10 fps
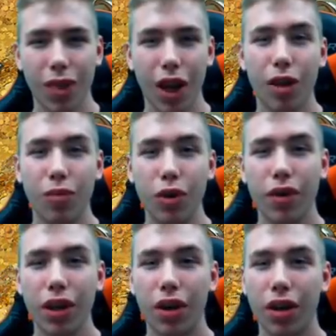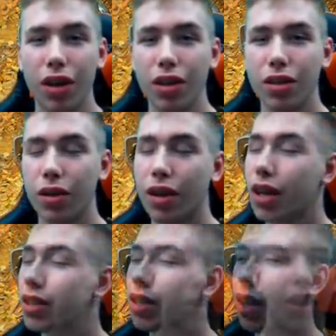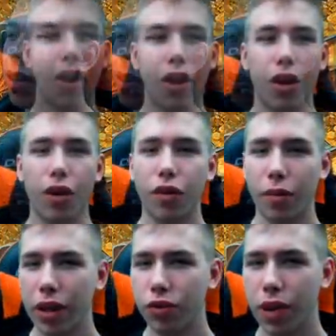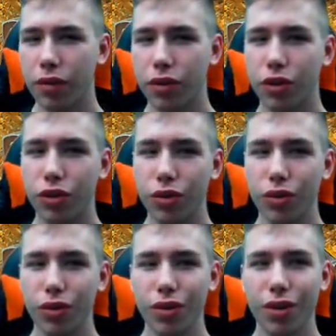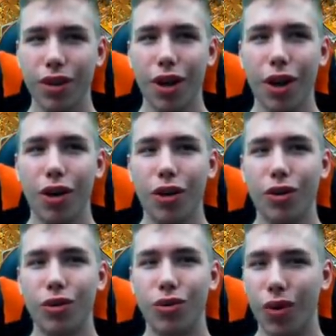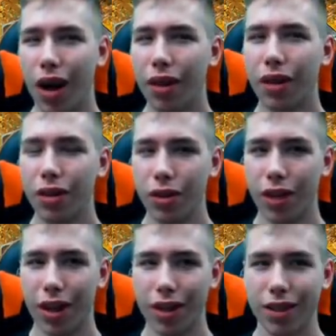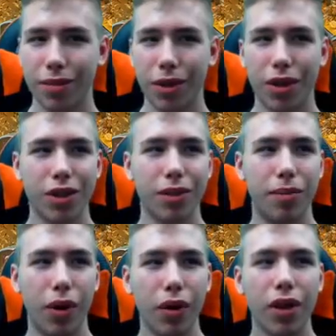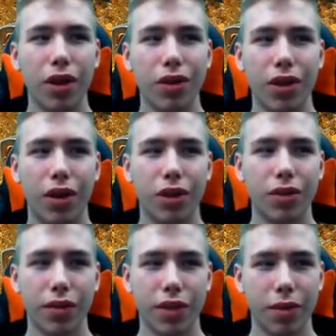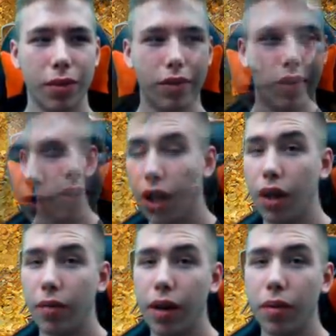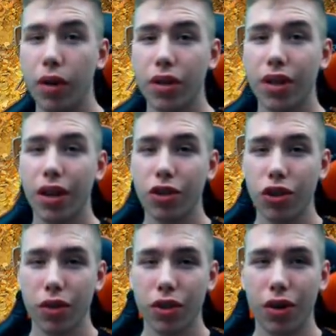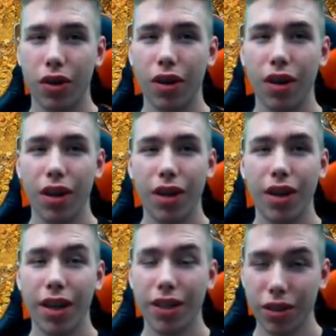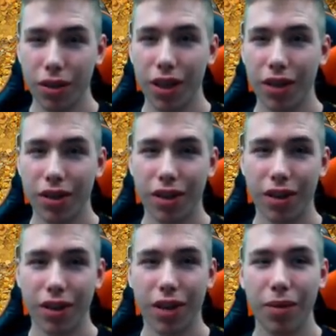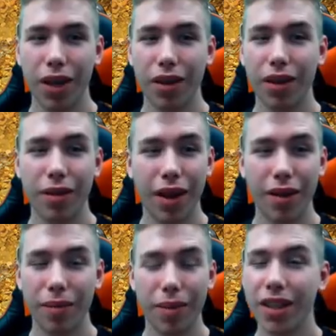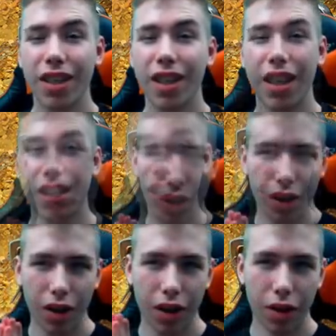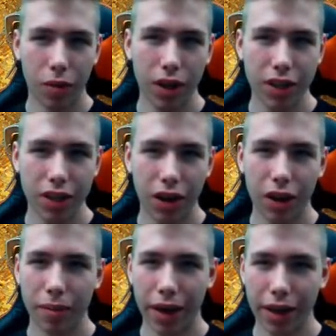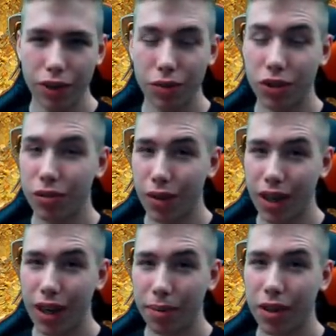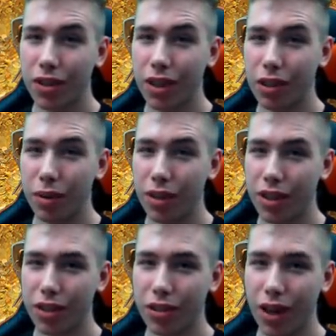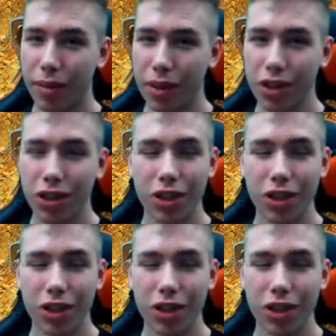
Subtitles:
Moving on to the next class. For Mage we have 2 rather new decks, because both include cards we haven't seen before. Mainly because Conjurer's Call is a really good card. You can play it on basically anything in one. The one is an Odd Mage, which I really like because the hero power deals 2 damage